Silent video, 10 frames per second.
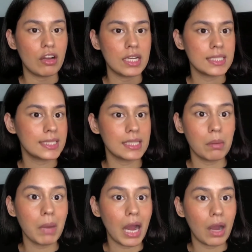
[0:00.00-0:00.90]

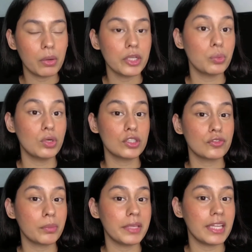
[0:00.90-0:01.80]
somehow it works for
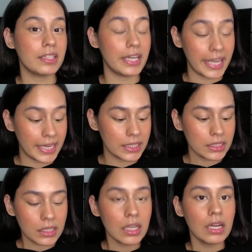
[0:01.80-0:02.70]
me at the end
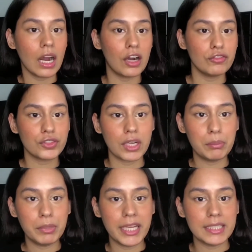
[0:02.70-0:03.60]
after I
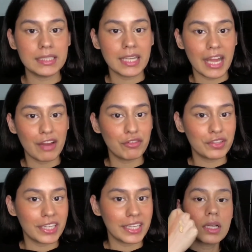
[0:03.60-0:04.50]
blend
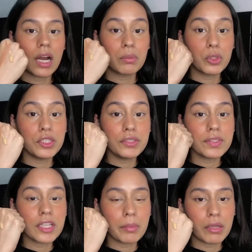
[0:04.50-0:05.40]
everything. only using
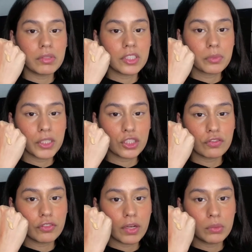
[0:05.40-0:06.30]
about this much of the
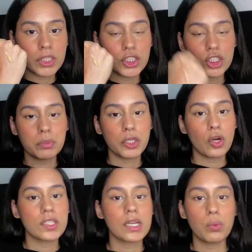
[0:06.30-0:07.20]
foundation
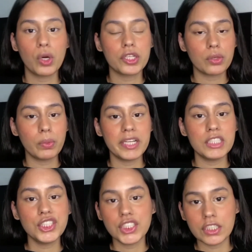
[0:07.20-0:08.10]
because I want a very
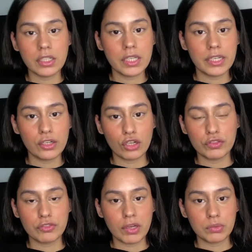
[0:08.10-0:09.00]
sheer layer of the
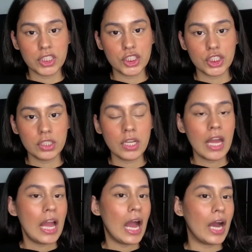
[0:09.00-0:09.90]
foundation.
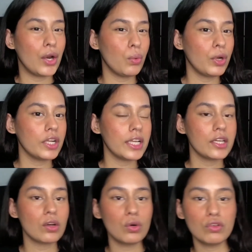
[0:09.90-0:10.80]
I don't want to
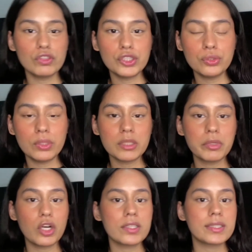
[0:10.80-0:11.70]
like overdo it
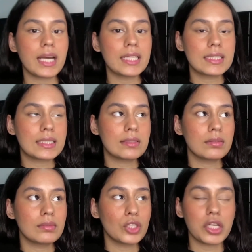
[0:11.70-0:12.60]
because that's
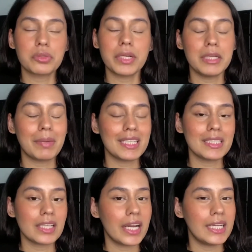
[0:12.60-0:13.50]
not really my
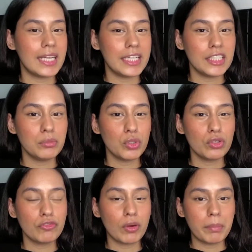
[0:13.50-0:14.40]
style anymore
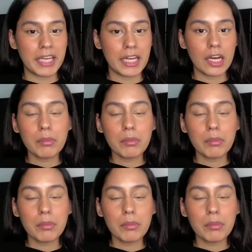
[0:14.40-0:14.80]
for makeup.